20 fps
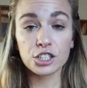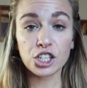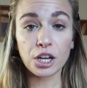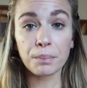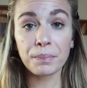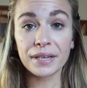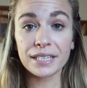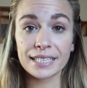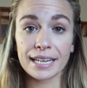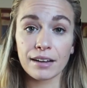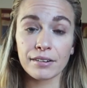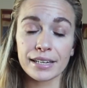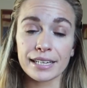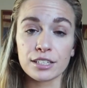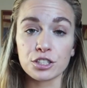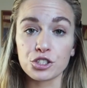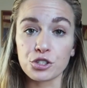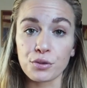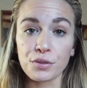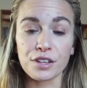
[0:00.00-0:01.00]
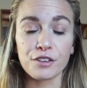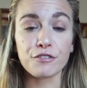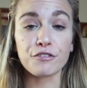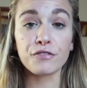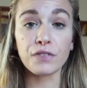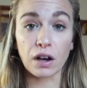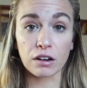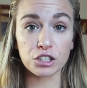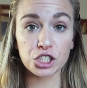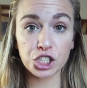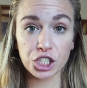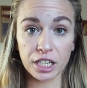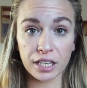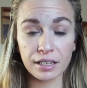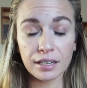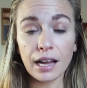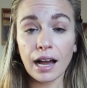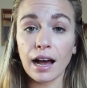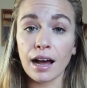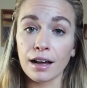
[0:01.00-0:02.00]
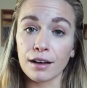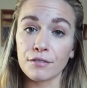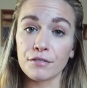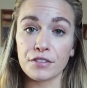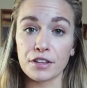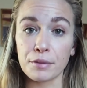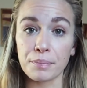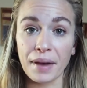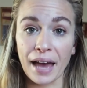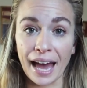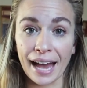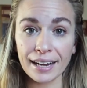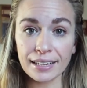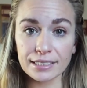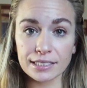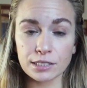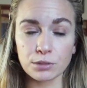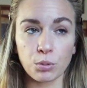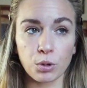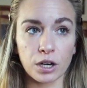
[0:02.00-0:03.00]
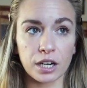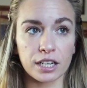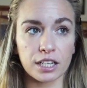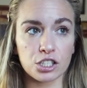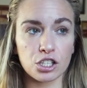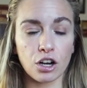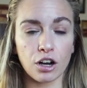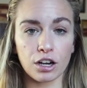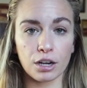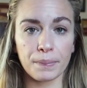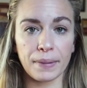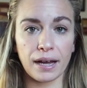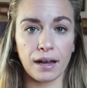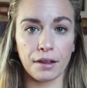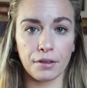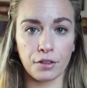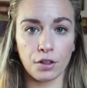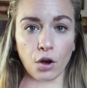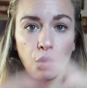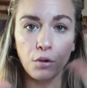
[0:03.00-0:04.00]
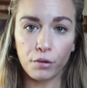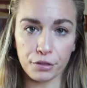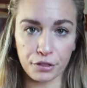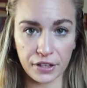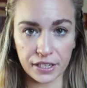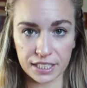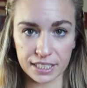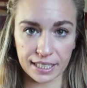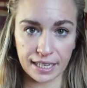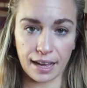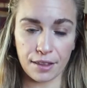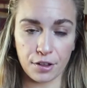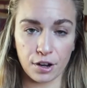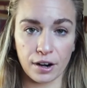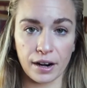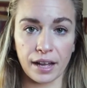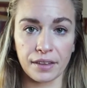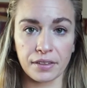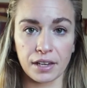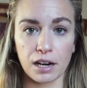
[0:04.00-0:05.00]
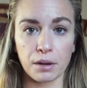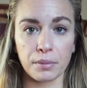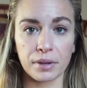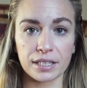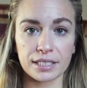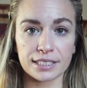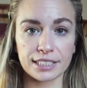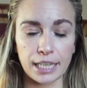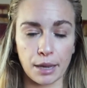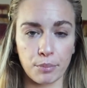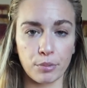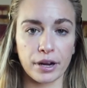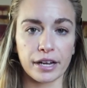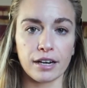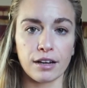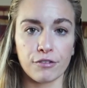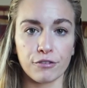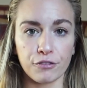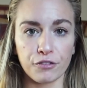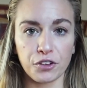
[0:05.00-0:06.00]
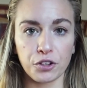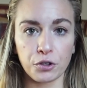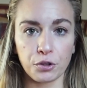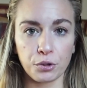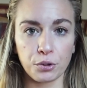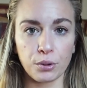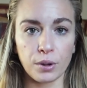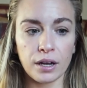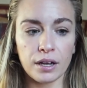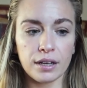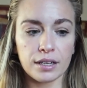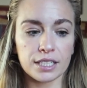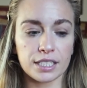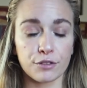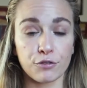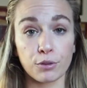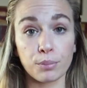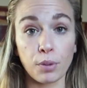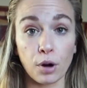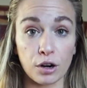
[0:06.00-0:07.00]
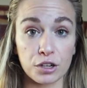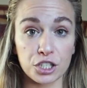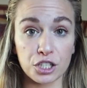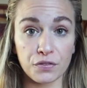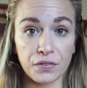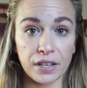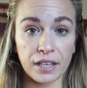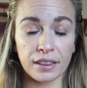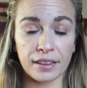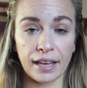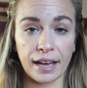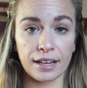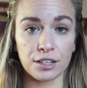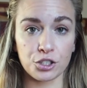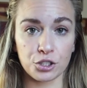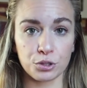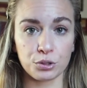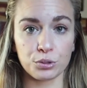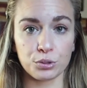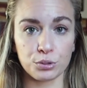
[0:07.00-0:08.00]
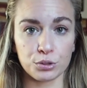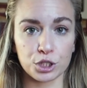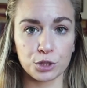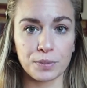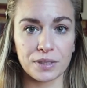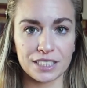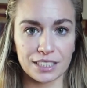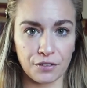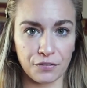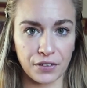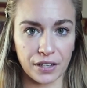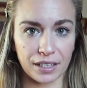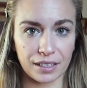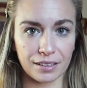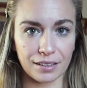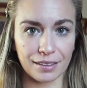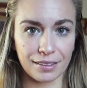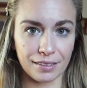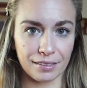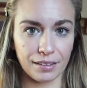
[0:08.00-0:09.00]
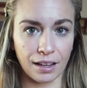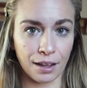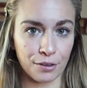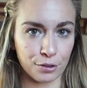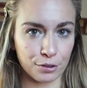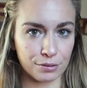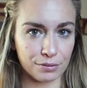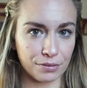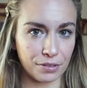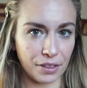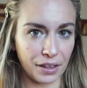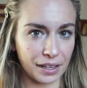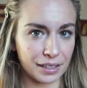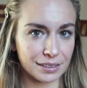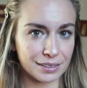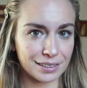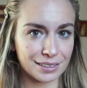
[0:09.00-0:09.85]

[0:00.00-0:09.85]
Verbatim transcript: Jumping down into the function of the pecs, we're gonna talk about the whole thing together, and then I'm gonna separate a few different parts of it that do specific other things.